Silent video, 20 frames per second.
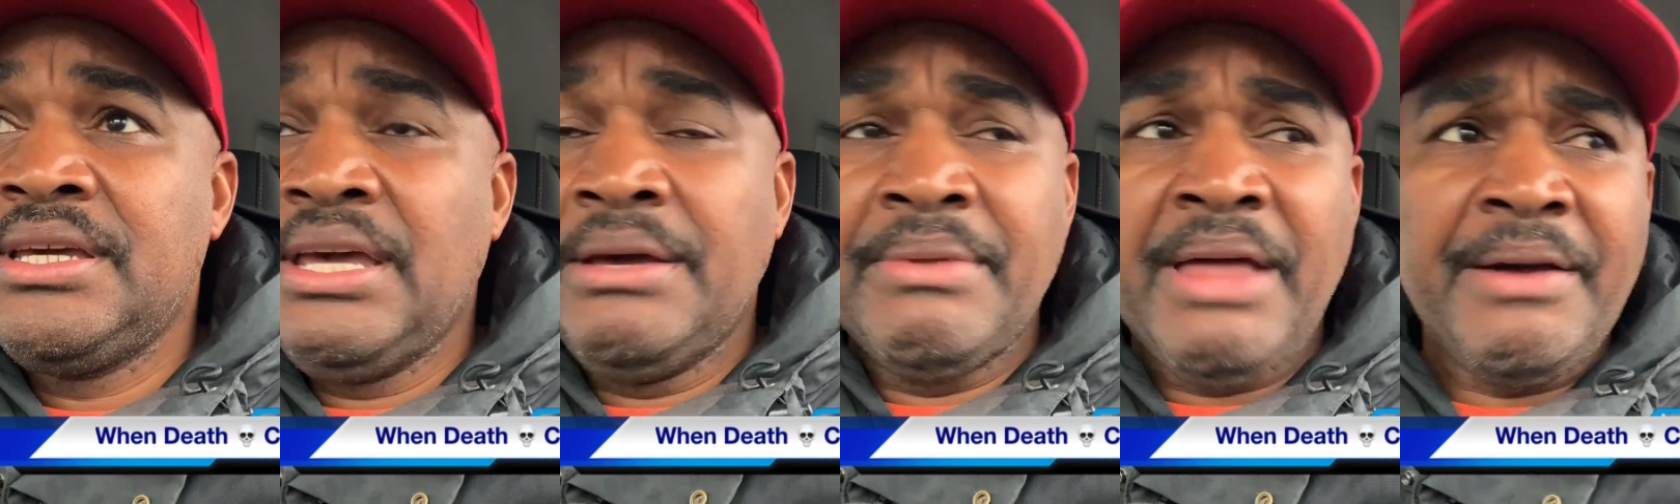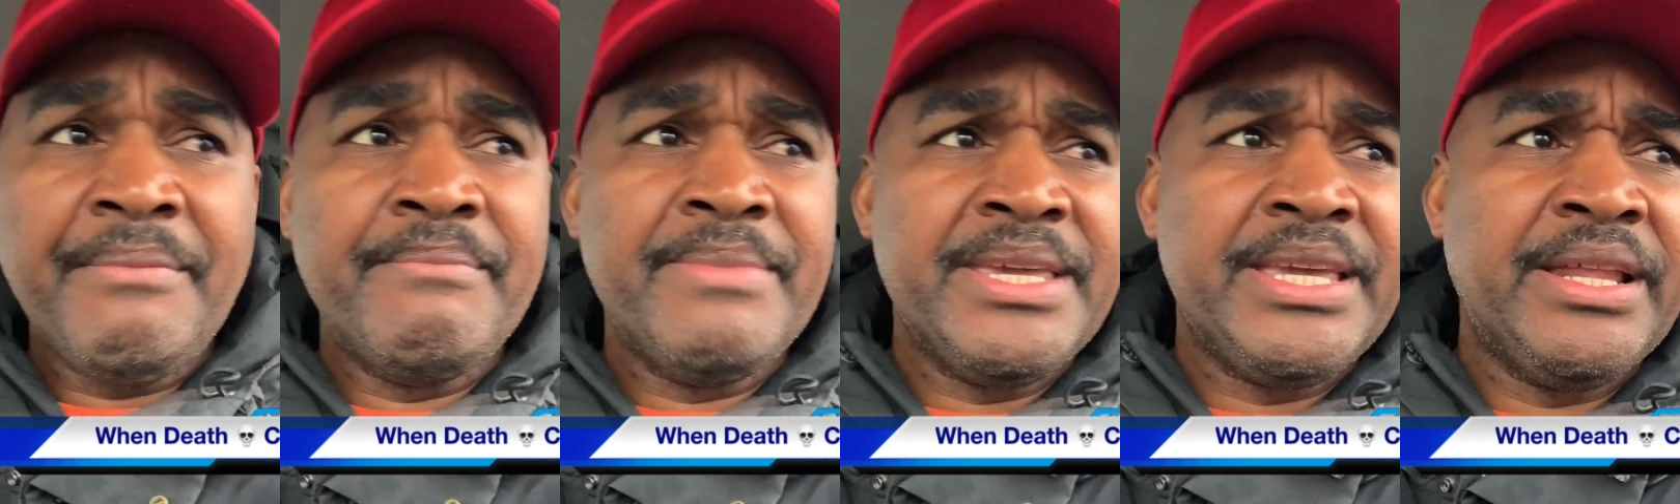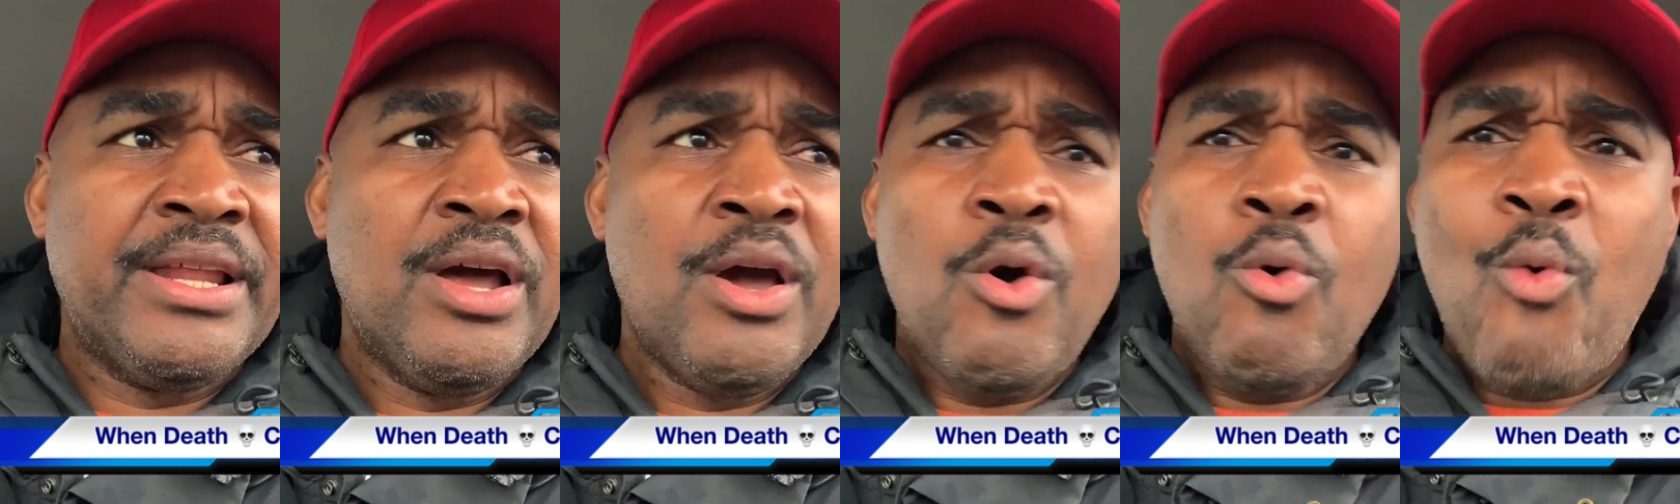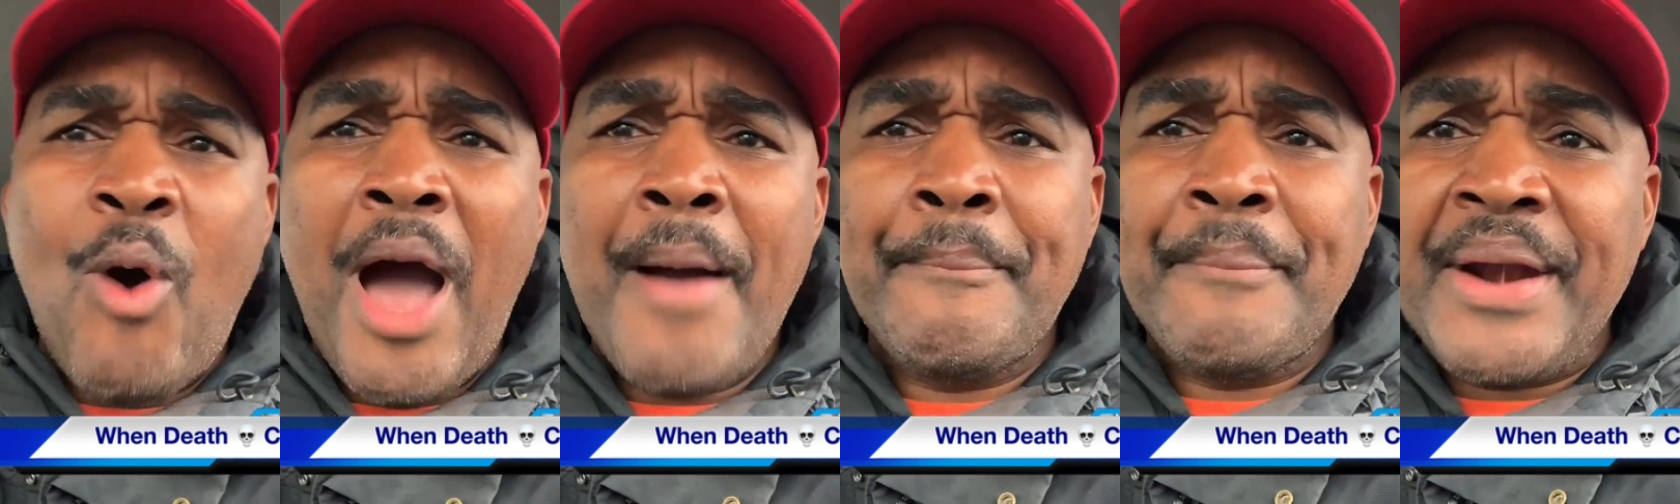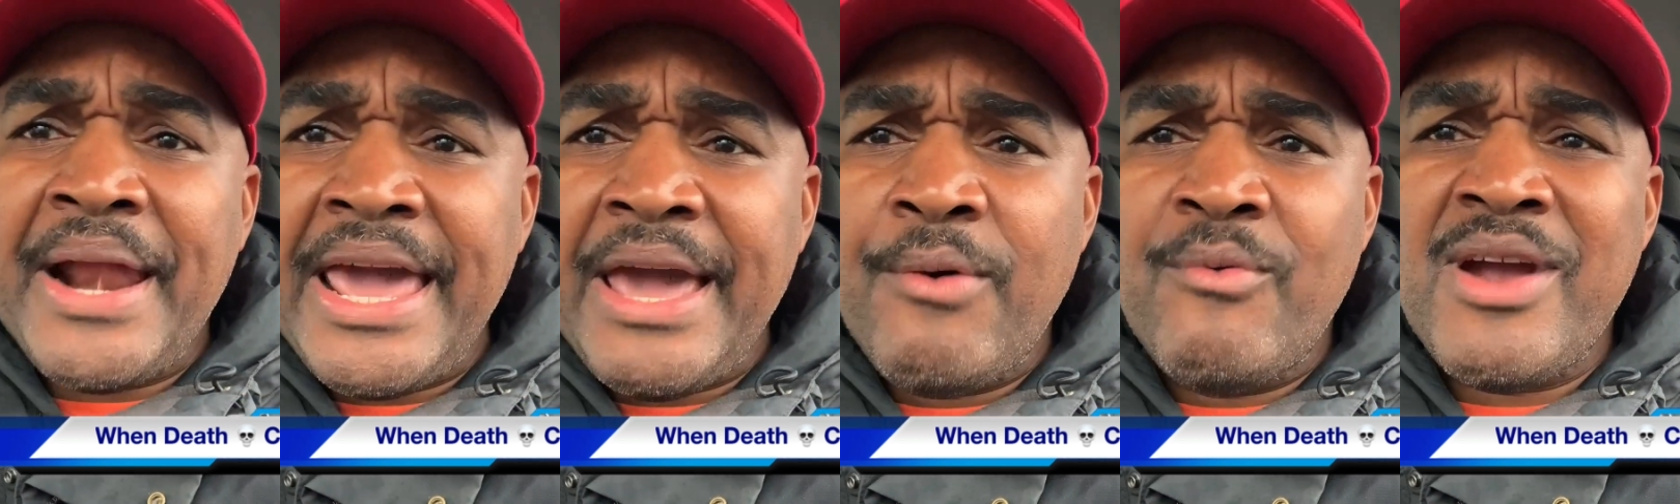That means why
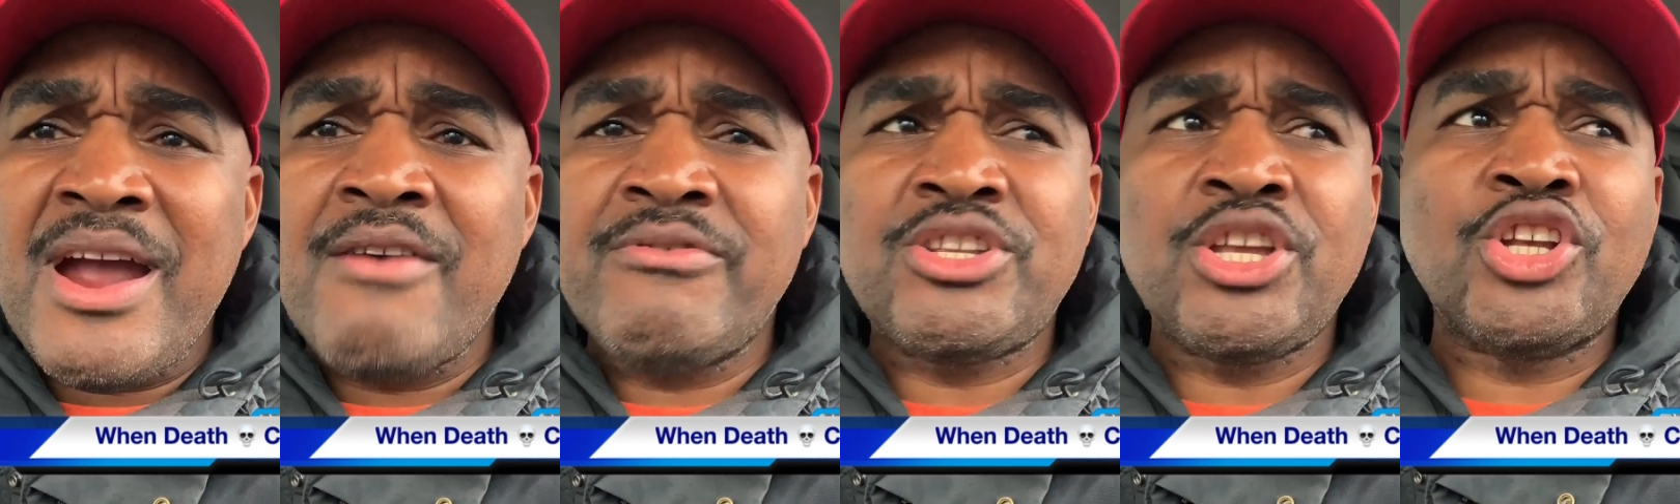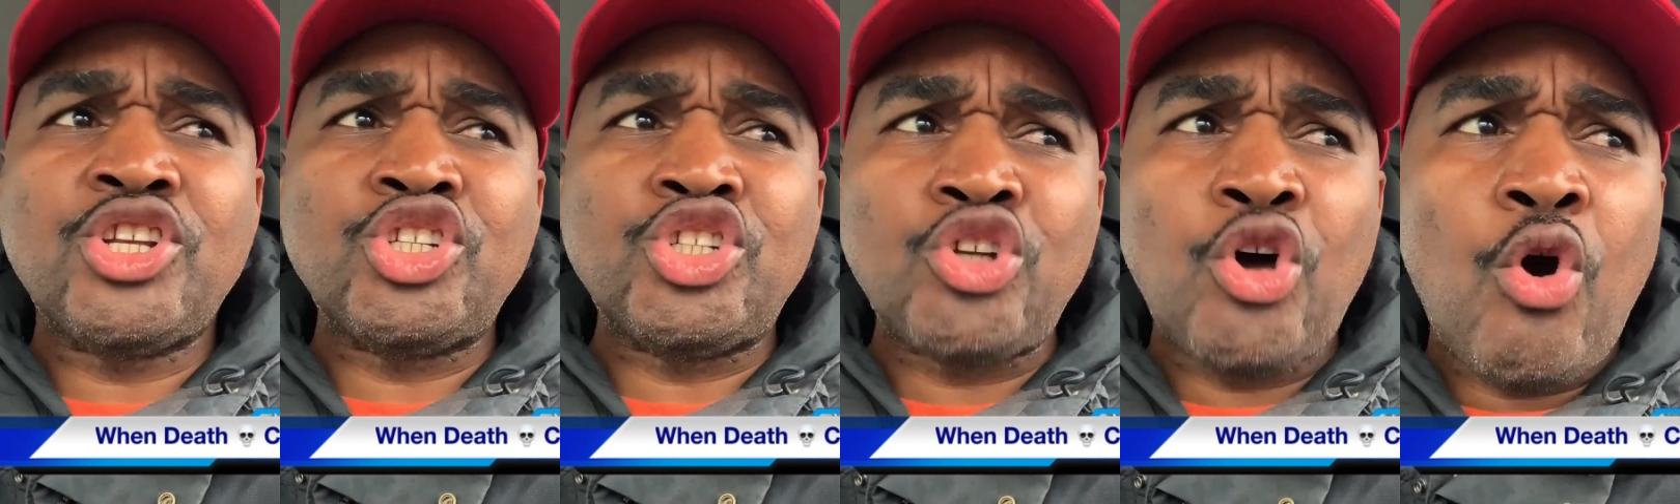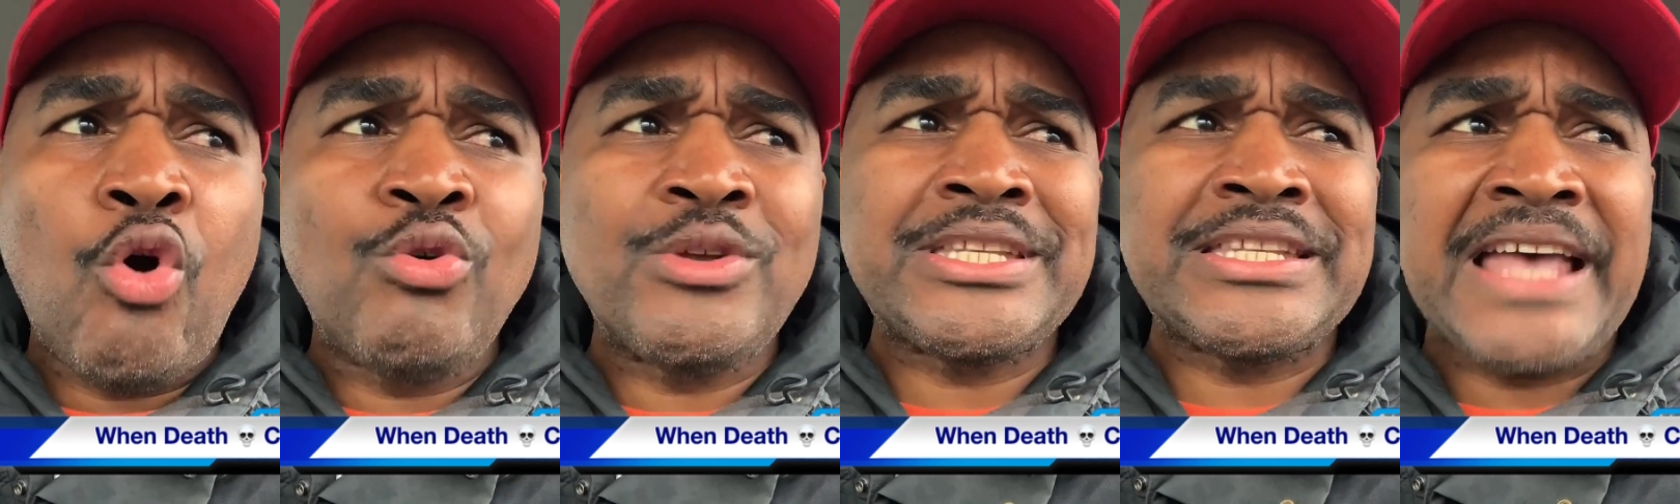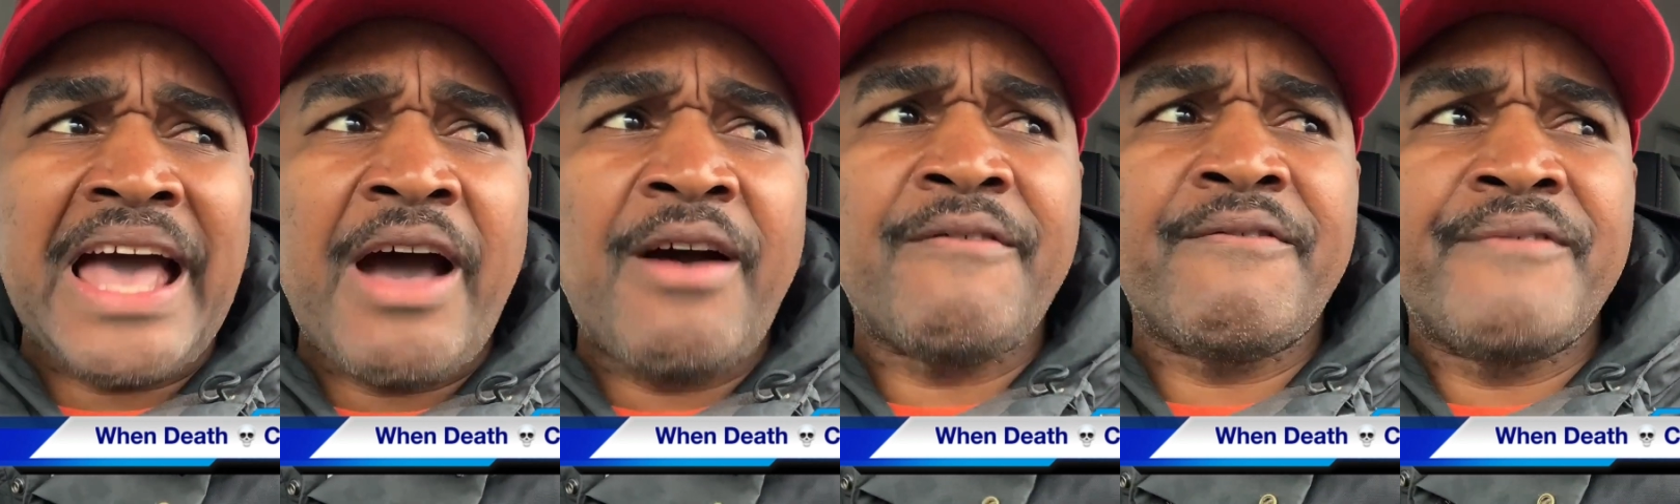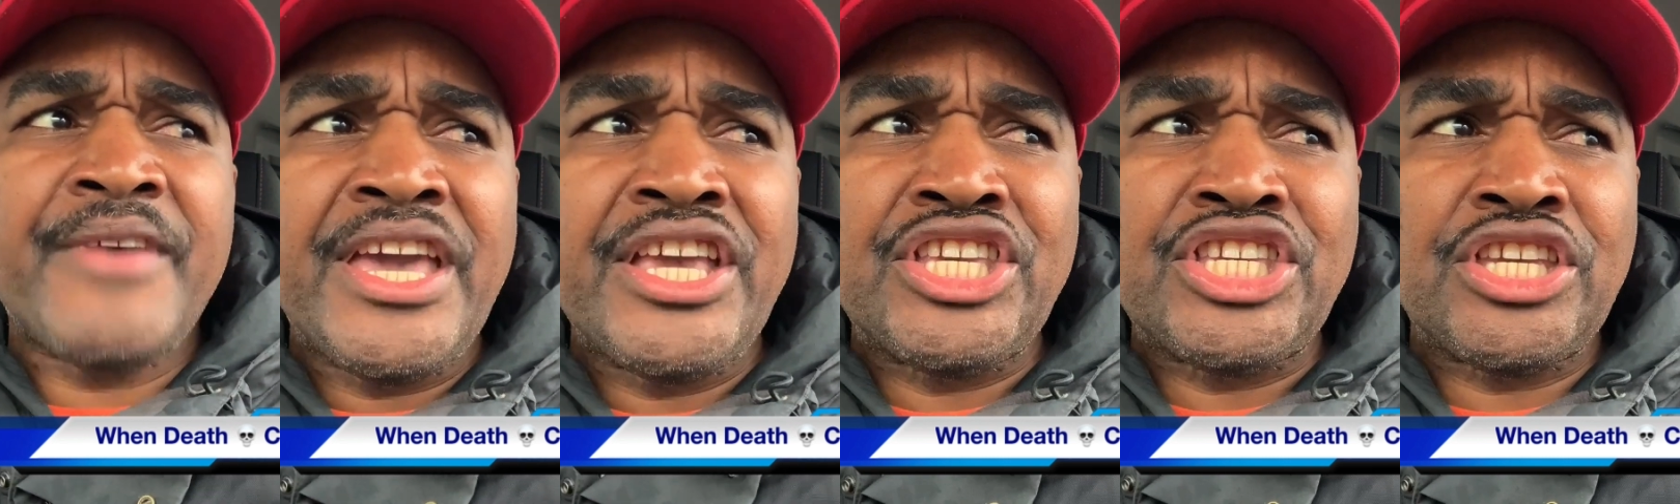play around with your soul
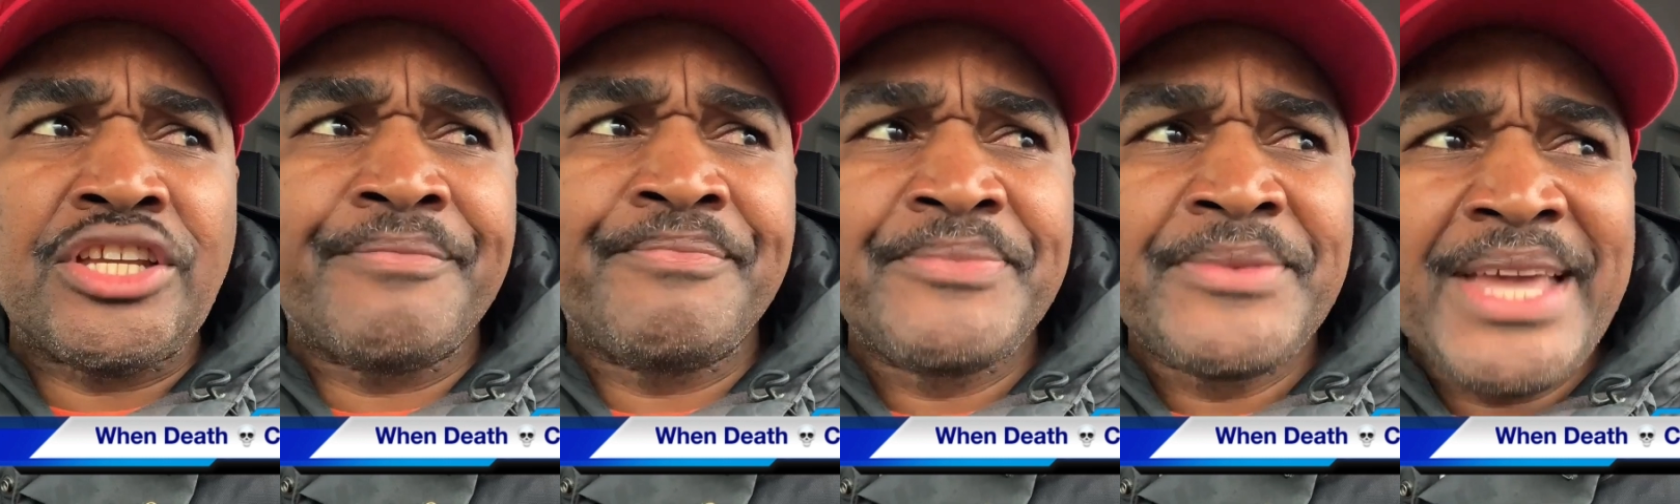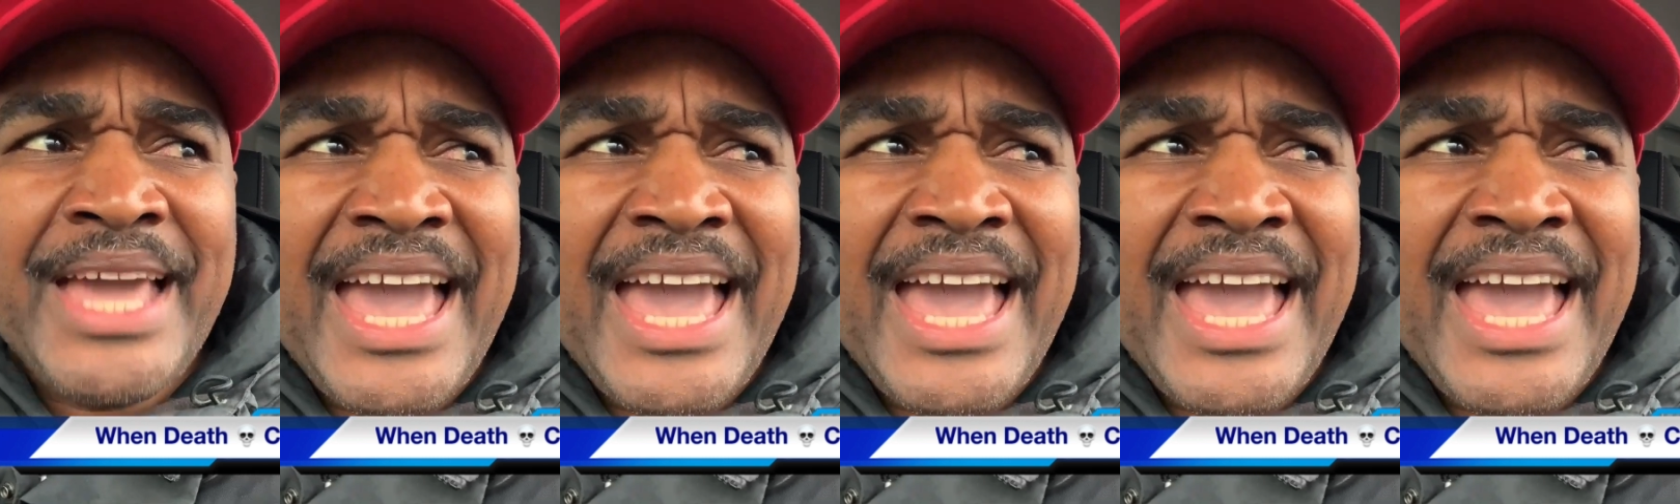salvation